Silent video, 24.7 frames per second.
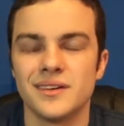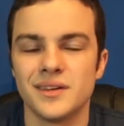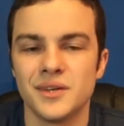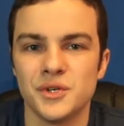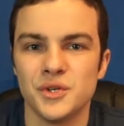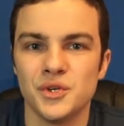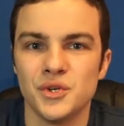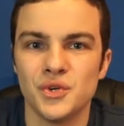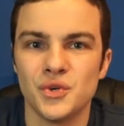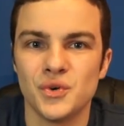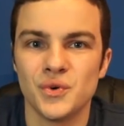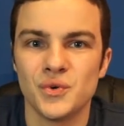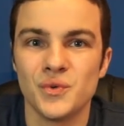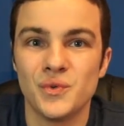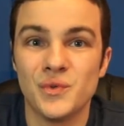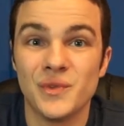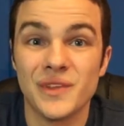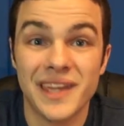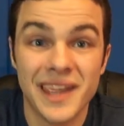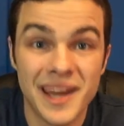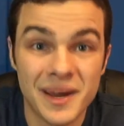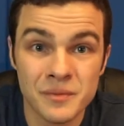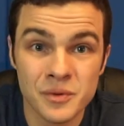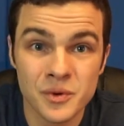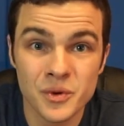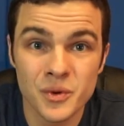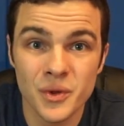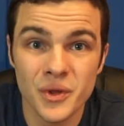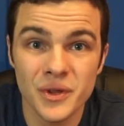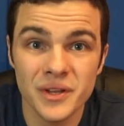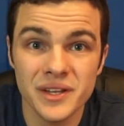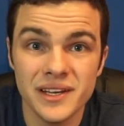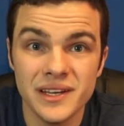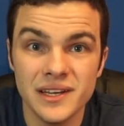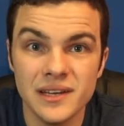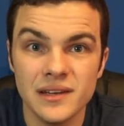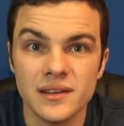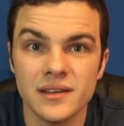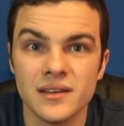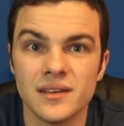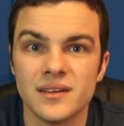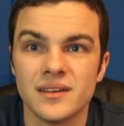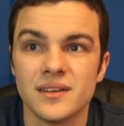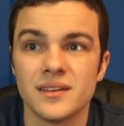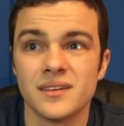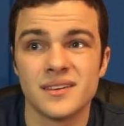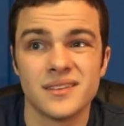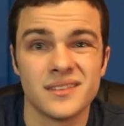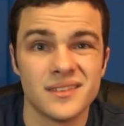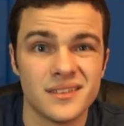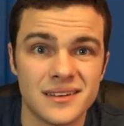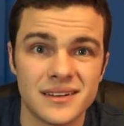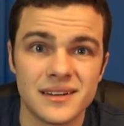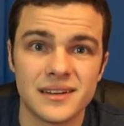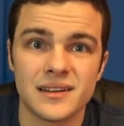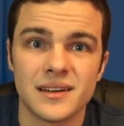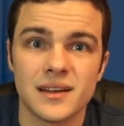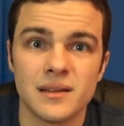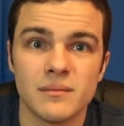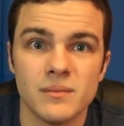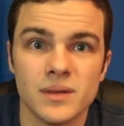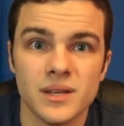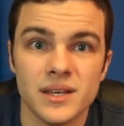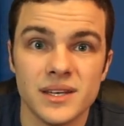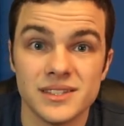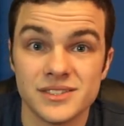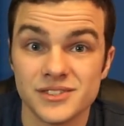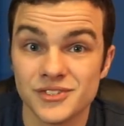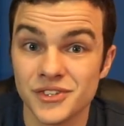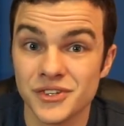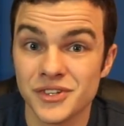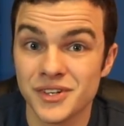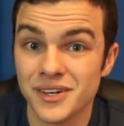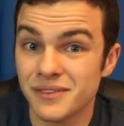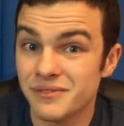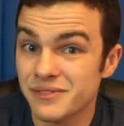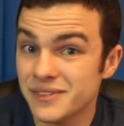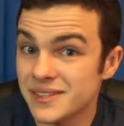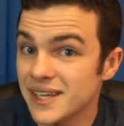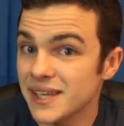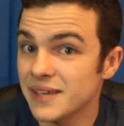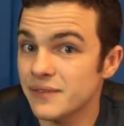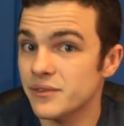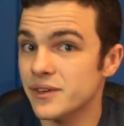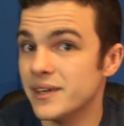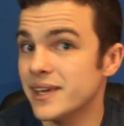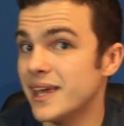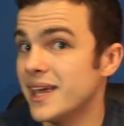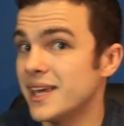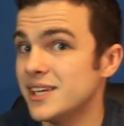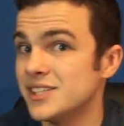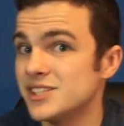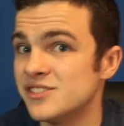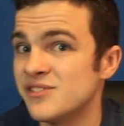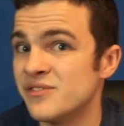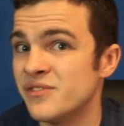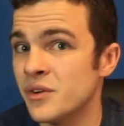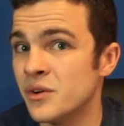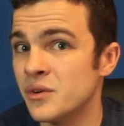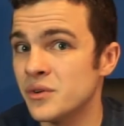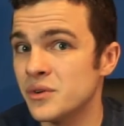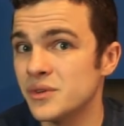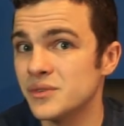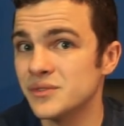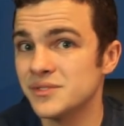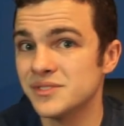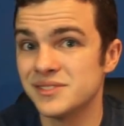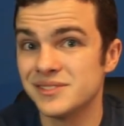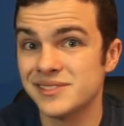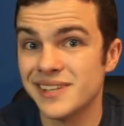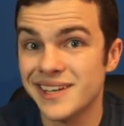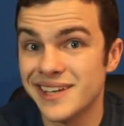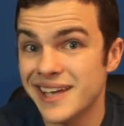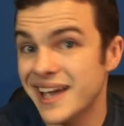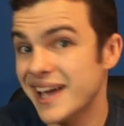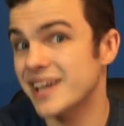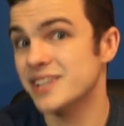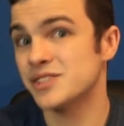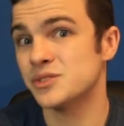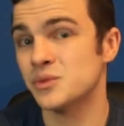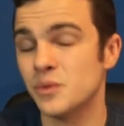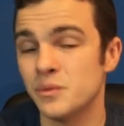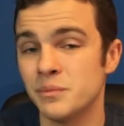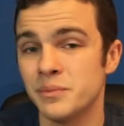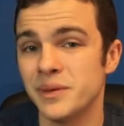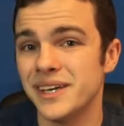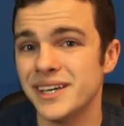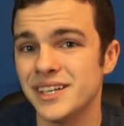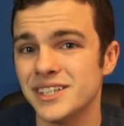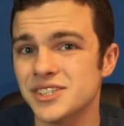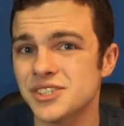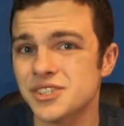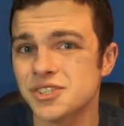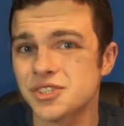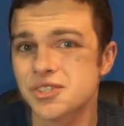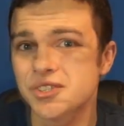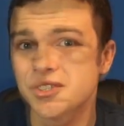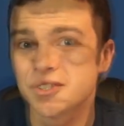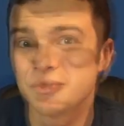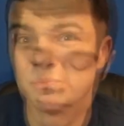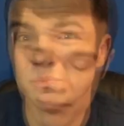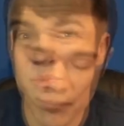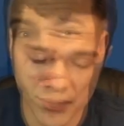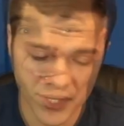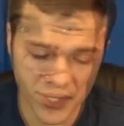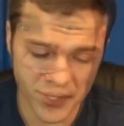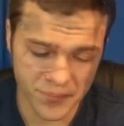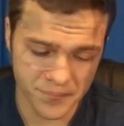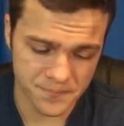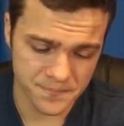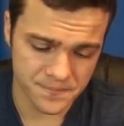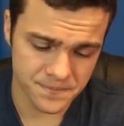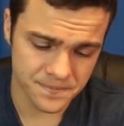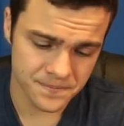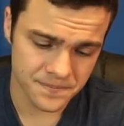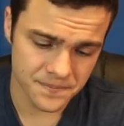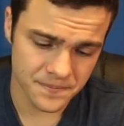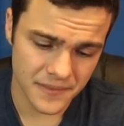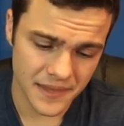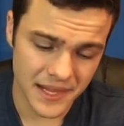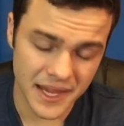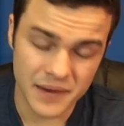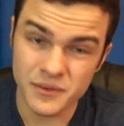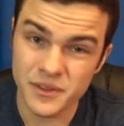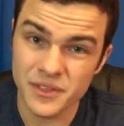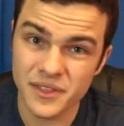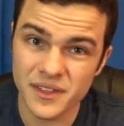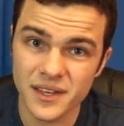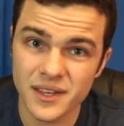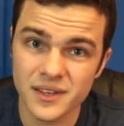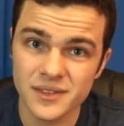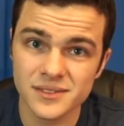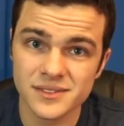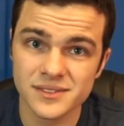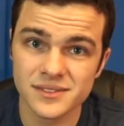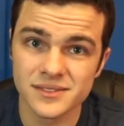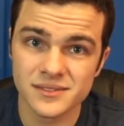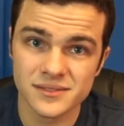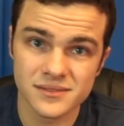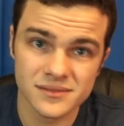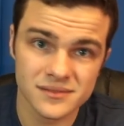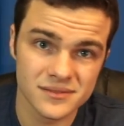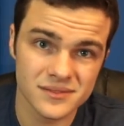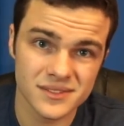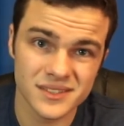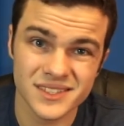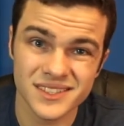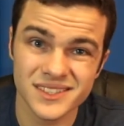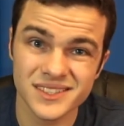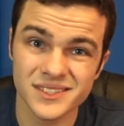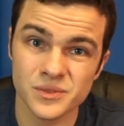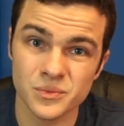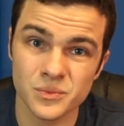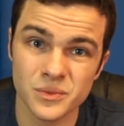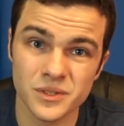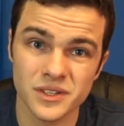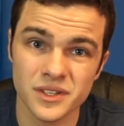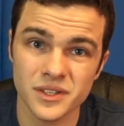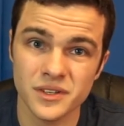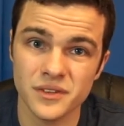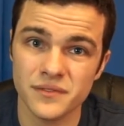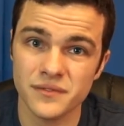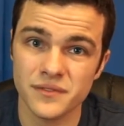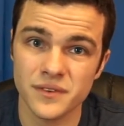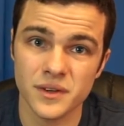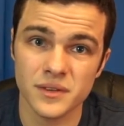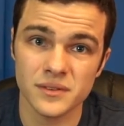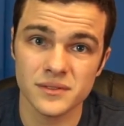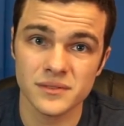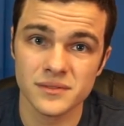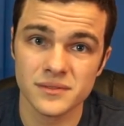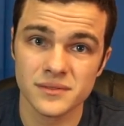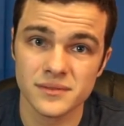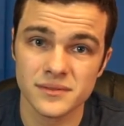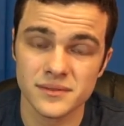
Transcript: You know, the camera quality, I mean, it's good enough to take vacation photos, take casual pictures, but everything else, this is a really good phone.